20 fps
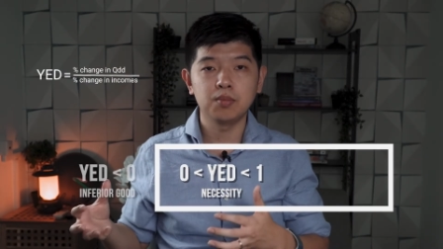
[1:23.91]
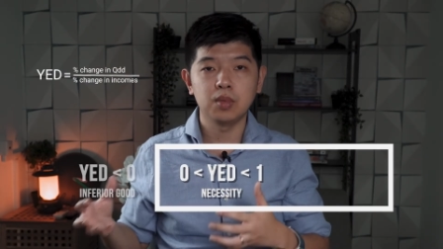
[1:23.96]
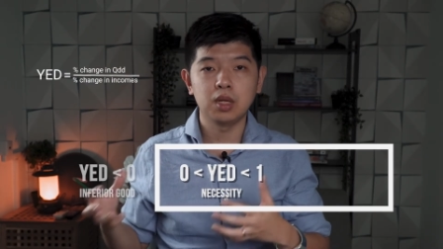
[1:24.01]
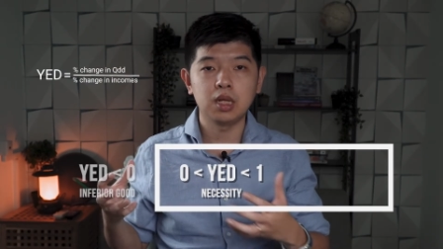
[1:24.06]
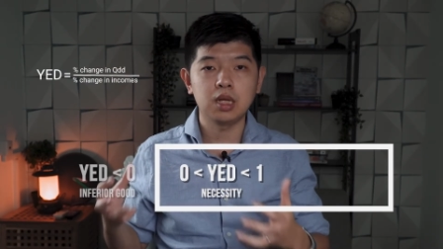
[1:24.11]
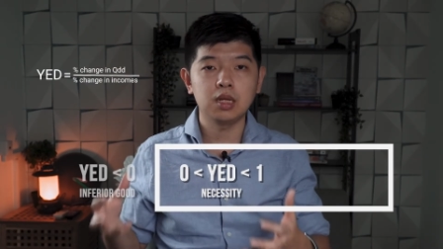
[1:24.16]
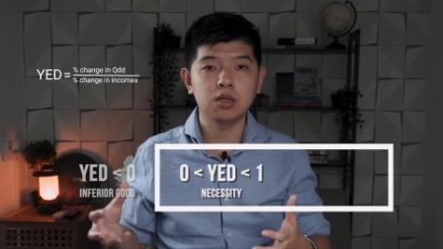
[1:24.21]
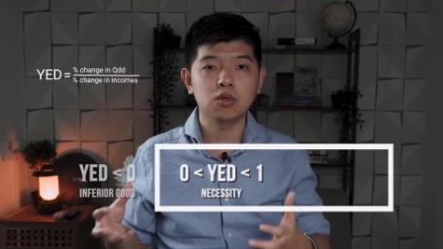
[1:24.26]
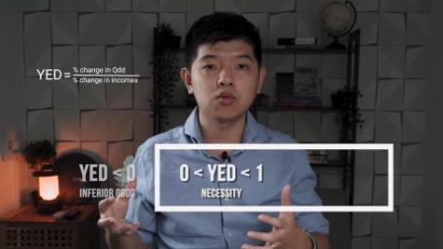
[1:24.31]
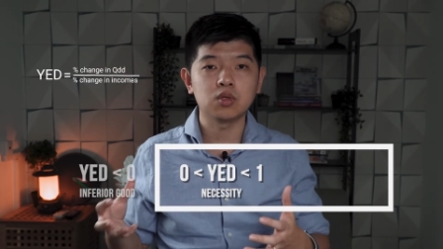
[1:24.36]

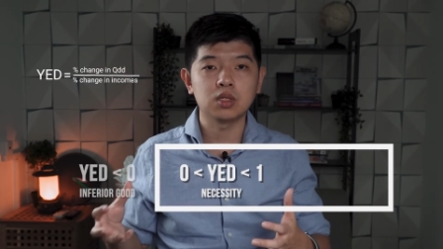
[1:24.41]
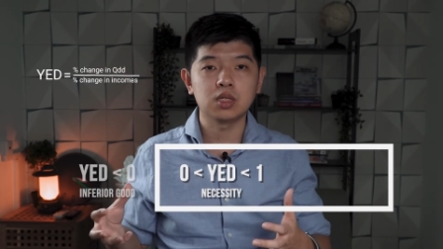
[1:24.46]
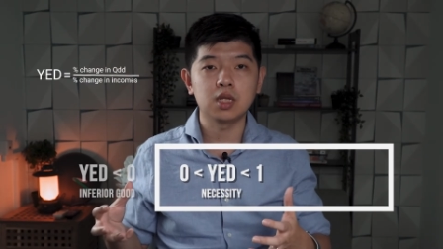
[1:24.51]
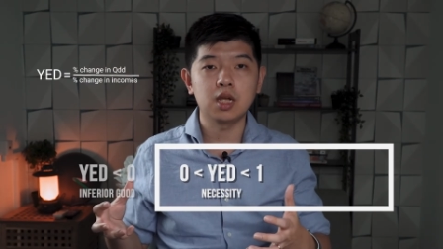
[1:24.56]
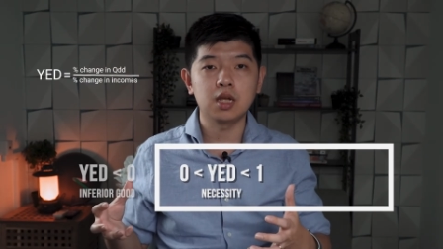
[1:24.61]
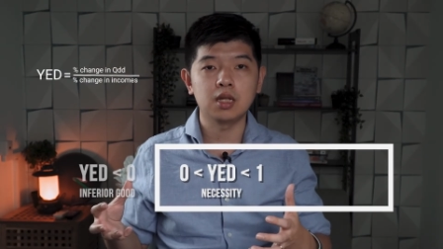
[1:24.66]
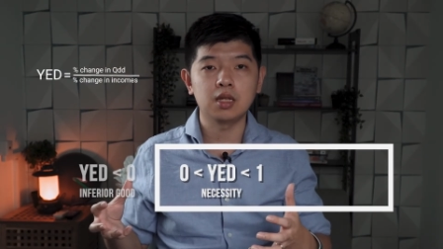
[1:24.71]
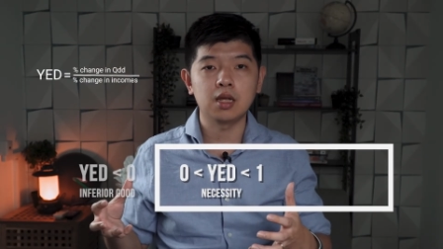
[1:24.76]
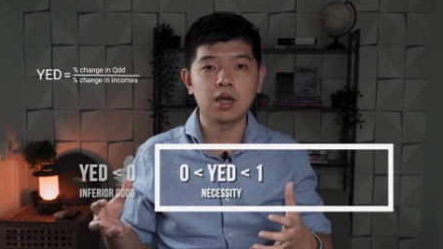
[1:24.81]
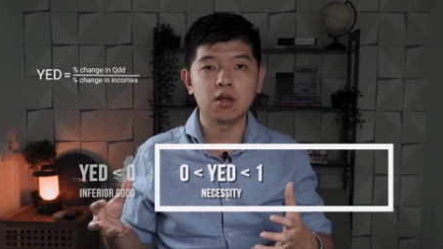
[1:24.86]
meaning to
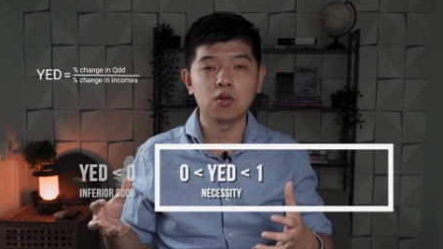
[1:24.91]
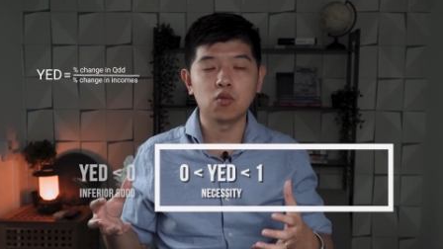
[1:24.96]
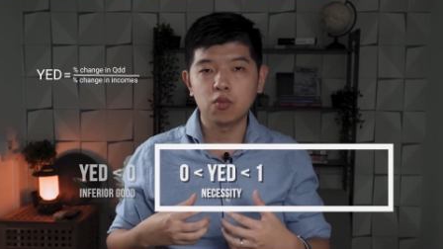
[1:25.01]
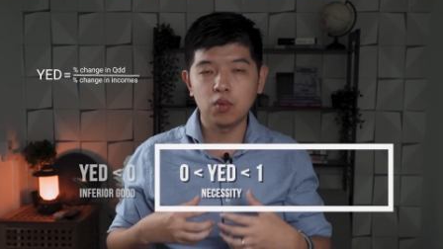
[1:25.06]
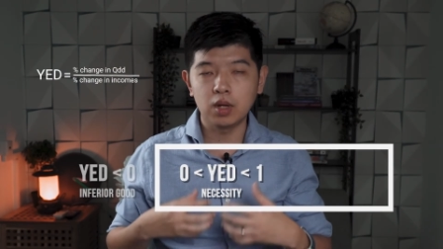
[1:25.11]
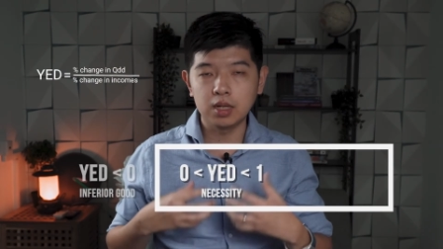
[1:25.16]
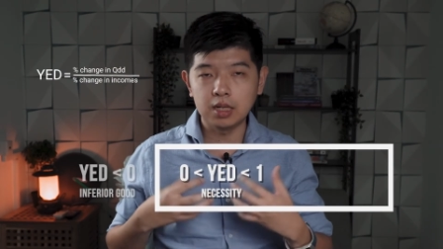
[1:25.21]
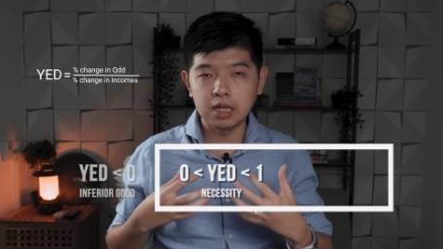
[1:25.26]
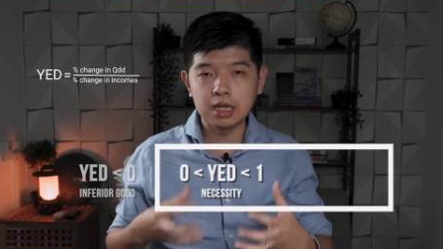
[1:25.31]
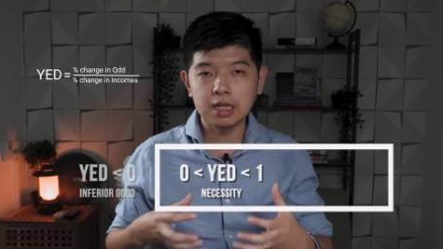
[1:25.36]
say that
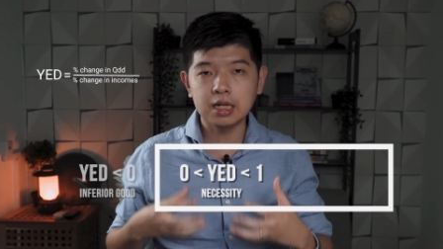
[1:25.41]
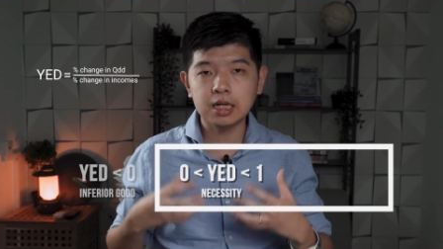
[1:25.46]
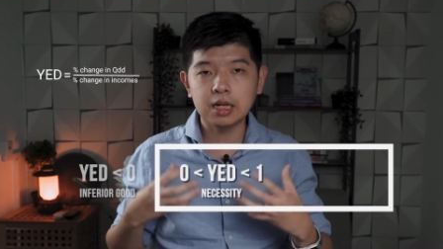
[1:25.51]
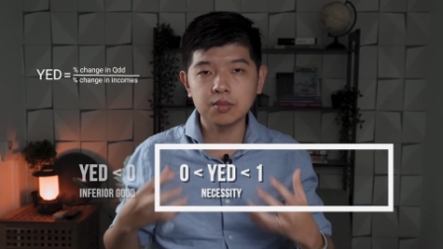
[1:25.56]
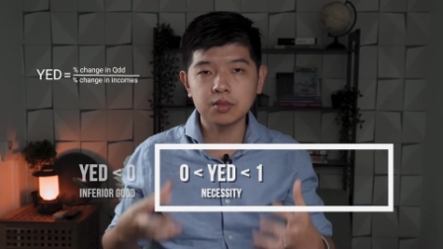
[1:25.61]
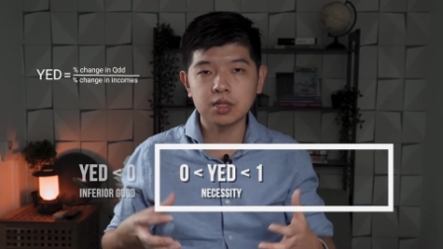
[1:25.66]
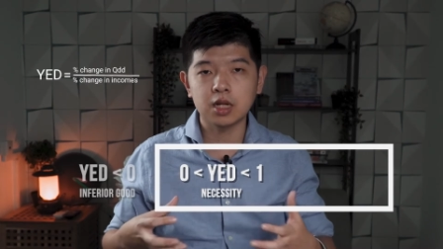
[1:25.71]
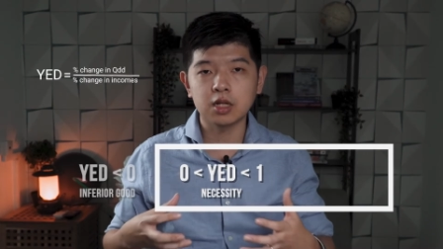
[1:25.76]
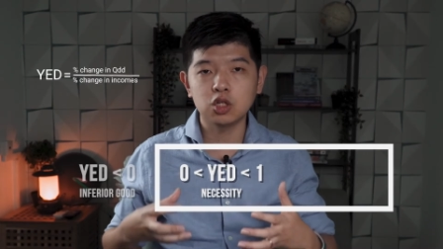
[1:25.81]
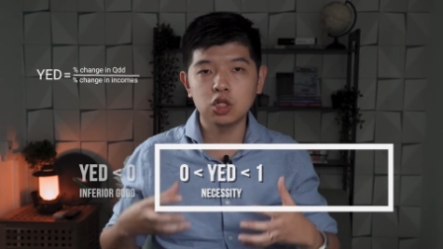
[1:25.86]
when
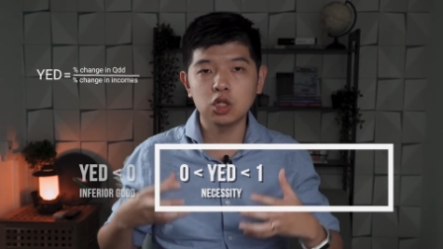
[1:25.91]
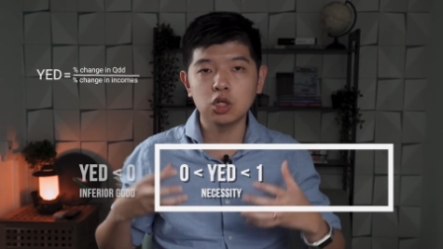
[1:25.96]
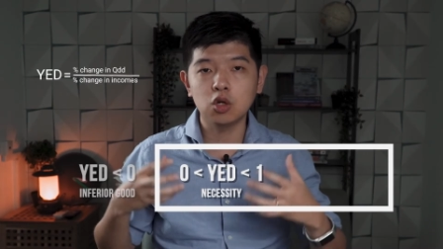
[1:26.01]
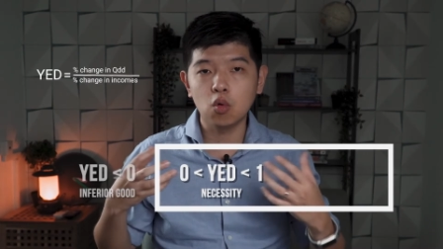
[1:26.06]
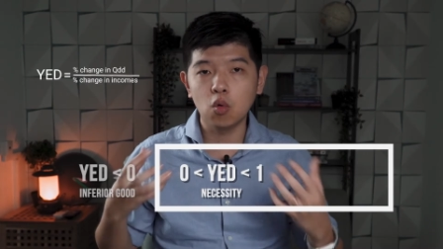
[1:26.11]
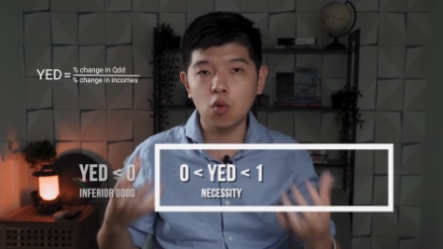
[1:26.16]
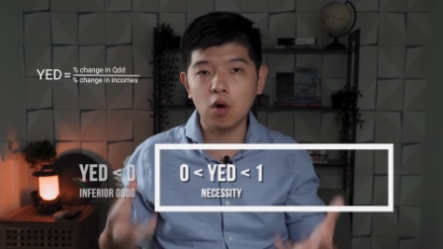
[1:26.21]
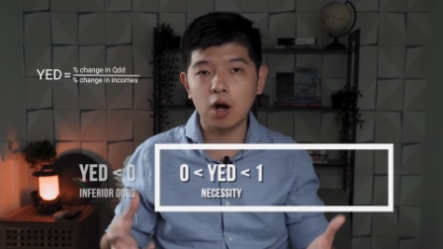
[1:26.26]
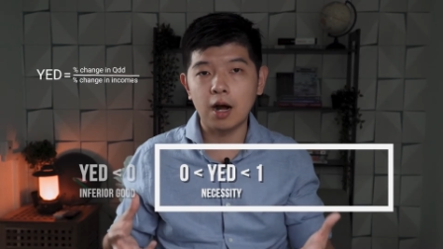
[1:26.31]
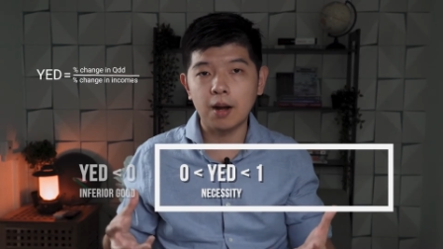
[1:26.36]
incomes actually
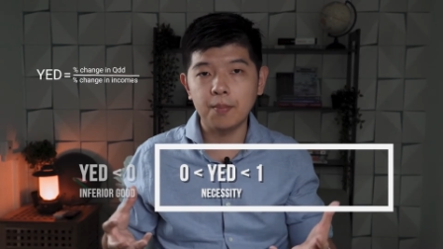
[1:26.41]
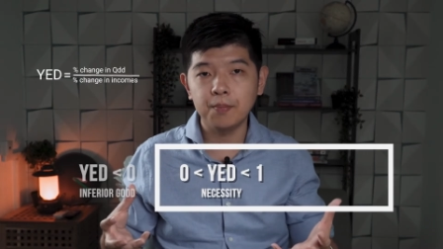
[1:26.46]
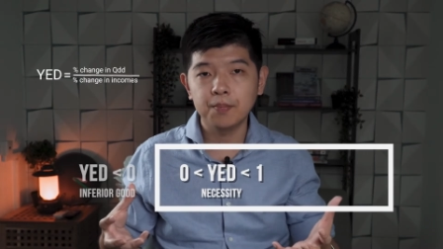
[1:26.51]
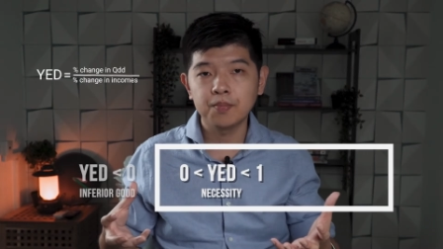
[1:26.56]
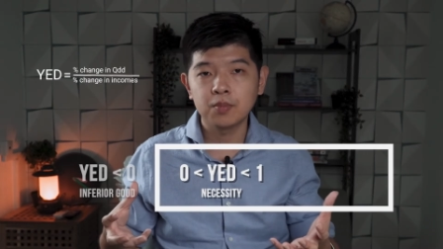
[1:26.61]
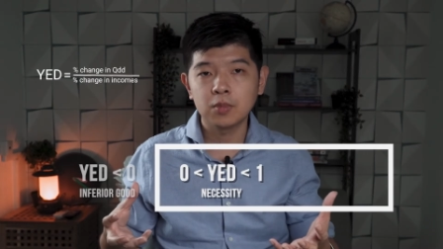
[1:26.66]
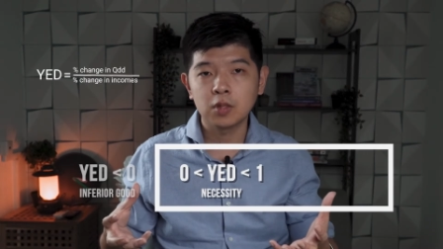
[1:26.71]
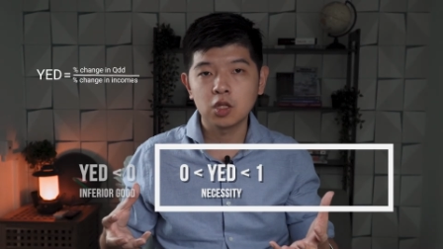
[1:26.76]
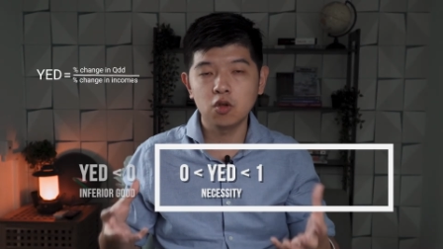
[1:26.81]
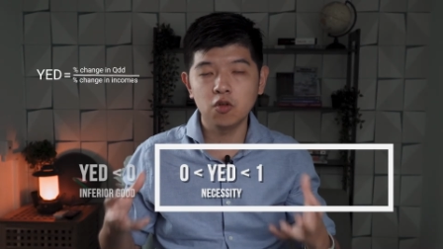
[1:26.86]
go up,